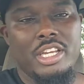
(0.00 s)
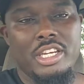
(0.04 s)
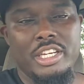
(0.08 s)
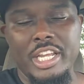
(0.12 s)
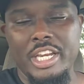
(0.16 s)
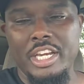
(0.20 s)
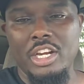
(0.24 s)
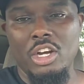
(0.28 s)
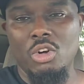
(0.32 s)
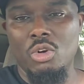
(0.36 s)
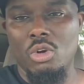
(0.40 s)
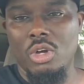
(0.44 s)

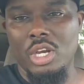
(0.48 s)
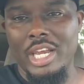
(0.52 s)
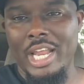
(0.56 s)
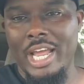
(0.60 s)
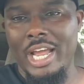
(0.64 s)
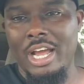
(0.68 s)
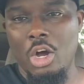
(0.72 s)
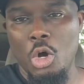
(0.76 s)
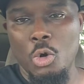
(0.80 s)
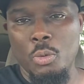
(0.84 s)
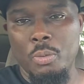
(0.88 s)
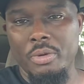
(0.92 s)
they don't
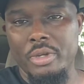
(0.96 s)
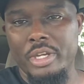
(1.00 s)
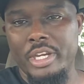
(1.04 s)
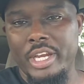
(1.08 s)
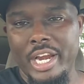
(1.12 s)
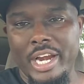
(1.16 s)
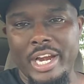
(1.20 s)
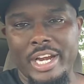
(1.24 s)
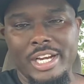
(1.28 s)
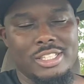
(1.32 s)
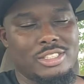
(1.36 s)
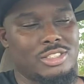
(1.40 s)
allow open
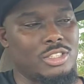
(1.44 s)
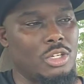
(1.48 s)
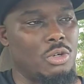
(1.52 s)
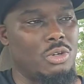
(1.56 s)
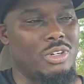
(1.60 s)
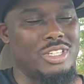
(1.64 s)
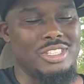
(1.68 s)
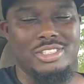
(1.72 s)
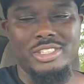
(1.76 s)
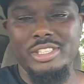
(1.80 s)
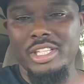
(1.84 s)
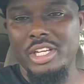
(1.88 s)
carry. So
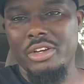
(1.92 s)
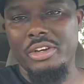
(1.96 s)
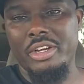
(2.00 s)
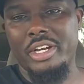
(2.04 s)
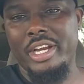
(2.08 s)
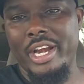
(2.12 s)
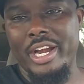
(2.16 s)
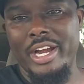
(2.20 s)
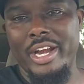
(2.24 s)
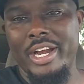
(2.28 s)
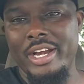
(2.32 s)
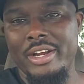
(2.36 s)
concealed
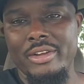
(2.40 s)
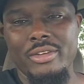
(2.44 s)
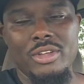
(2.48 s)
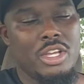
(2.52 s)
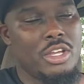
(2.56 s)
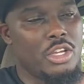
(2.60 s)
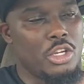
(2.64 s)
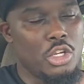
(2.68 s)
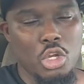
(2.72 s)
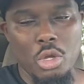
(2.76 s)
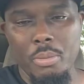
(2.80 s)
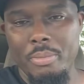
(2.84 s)
carry,
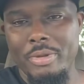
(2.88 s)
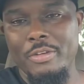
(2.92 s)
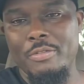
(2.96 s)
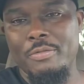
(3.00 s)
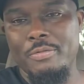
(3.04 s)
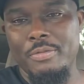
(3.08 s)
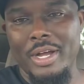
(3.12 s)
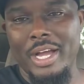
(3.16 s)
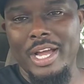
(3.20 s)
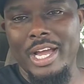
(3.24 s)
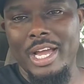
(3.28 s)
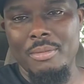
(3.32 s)
you'll be
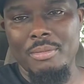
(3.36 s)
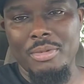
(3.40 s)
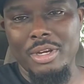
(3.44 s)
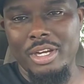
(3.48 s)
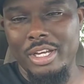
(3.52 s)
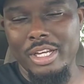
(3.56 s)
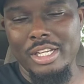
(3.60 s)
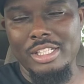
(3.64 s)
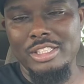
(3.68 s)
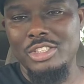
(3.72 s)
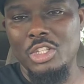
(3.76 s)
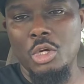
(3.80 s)
fine
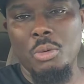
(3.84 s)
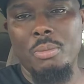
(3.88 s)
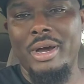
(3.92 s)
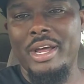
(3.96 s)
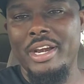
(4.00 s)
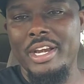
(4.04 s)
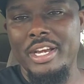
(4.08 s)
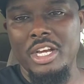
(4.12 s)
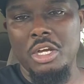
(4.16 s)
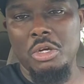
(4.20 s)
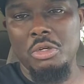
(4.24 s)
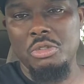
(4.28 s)
because
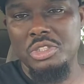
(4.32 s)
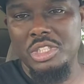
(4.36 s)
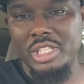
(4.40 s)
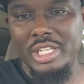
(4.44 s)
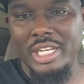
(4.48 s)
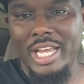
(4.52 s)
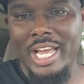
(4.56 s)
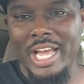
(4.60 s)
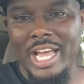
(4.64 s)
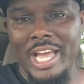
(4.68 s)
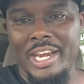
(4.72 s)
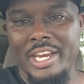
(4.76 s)
nobody knows you
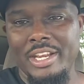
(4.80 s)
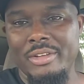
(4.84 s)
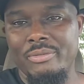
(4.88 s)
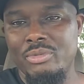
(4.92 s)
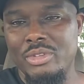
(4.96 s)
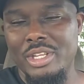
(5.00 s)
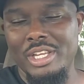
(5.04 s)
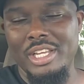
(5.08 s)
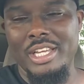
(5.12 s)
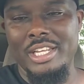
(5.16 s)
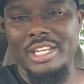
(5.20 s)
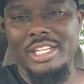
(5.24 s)
got it
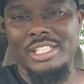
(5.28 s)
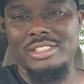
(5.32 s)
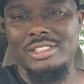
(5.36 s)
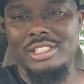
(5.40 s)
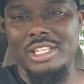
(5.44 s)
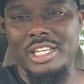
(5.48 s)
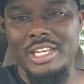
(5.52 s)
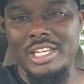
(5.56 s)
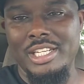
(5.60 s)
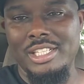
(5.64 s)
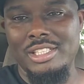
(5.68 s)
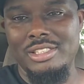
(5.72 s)
and it's
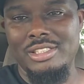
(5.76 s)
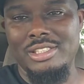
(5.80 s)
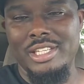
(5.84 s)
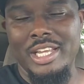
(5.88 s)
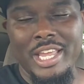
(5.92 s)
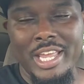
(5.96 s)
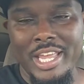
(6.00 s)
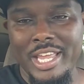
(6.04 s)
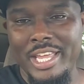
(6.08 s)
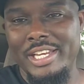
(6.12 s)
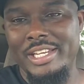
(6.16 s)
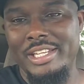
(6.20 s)
and it's
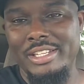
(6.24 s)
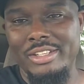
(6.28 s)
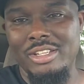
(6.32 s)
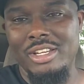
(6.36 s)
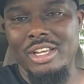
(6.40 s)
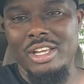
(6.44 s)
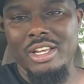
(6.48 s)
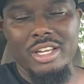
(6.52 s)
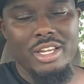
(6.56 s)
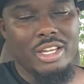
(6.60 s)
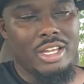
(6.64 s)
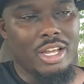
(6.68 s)
hidden.
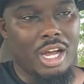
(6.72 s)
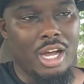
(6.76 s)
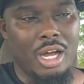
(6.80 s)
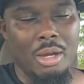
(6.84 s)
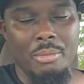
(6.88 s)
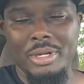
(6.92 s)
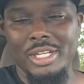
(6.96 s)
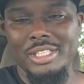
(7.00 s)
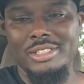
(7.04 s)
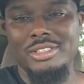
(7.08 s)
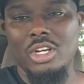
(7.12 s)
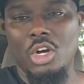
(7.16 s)

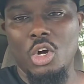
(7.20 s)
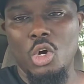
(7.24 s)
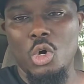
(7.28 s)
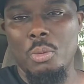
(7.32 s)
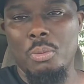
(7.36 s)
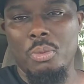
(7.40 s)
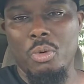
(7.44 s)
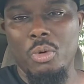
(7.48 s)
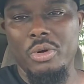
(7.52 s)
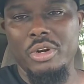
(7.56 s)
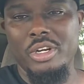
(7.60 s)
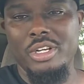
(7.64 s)
Um, that's the
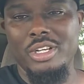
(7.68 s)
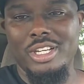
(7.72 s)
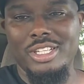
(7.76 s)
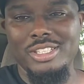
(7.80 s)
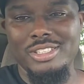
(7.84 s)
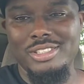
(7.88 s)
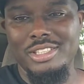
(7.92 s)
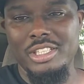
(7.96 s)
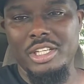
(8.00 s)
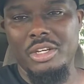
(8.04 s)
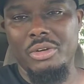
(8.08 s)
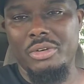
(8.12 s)
whole point of the
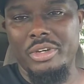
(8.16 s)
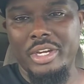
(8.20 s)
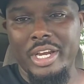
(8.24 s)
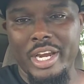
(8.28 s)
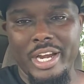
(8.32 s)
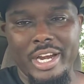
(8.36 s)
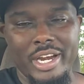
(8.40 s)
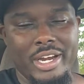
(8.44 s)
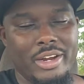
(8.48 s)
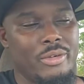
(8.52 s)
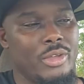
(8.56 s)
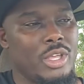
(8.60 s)
concealed
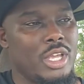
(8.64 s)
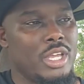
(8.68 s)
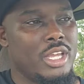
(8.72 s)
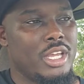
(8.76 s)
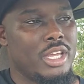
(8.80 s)
carry.